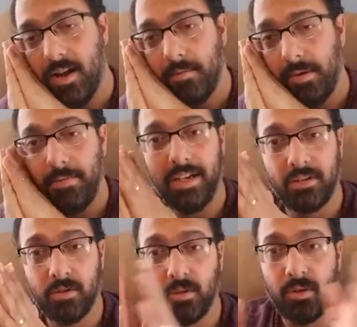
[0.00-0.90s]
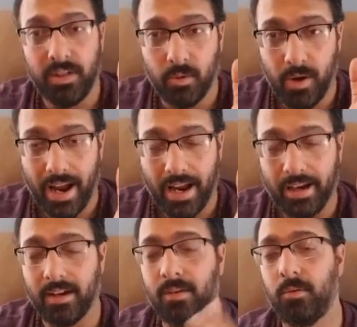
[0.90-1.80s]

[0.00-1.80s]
but being truly awake